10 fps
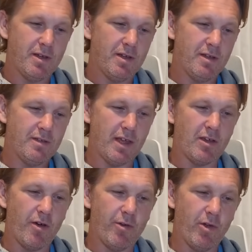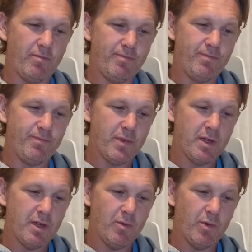thing going on,
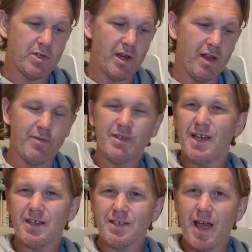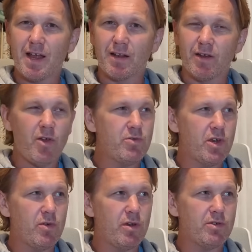which I love. Isn't that sad? Like, no
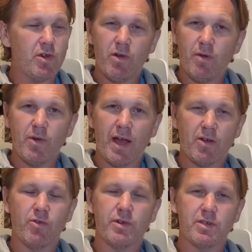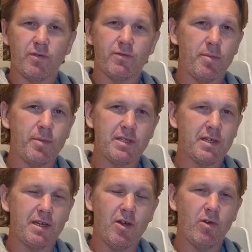Jonah Lomu and Christoph
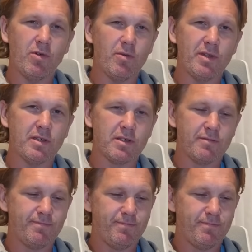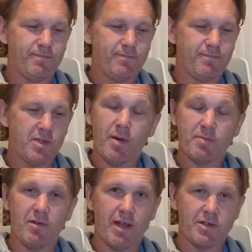Dominici no longer with us. Two
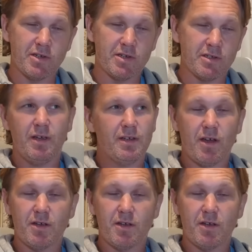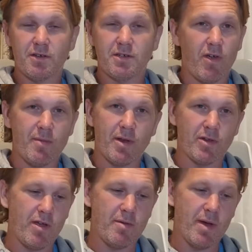absolute legends. Darcy Graham had a great match.